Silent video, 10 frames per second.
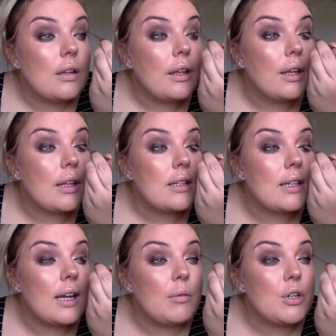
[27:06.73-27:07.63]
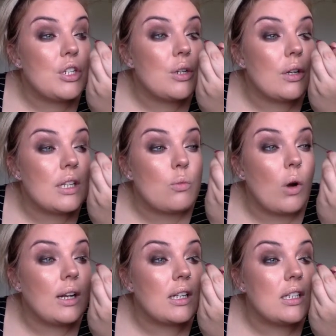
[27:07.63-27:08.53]
You can see I'm not just doing this
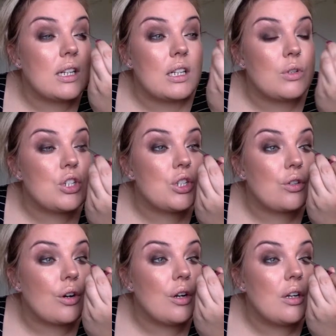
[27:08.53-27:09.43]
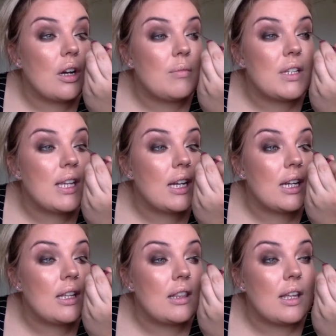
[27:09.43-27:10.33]
one continuous stroke. I'm just getting
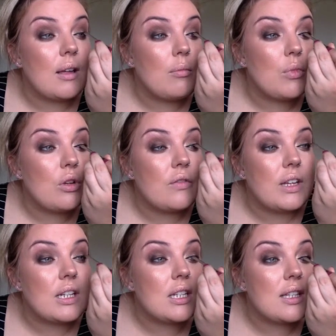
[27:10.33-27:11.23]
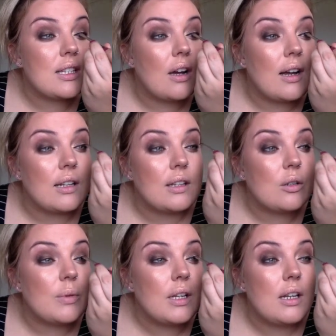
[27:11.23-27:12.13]
in there, moving it to the side a little
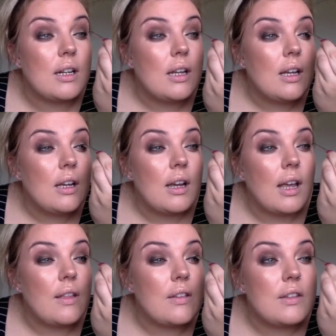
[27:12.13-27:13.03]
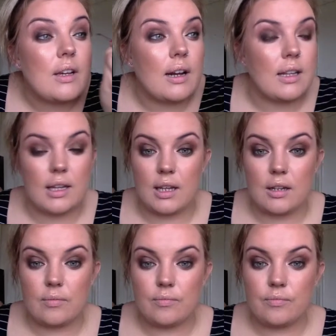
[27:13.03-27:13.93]
bit, and then starting
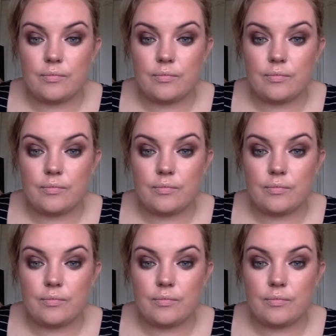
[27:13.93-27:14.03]
again.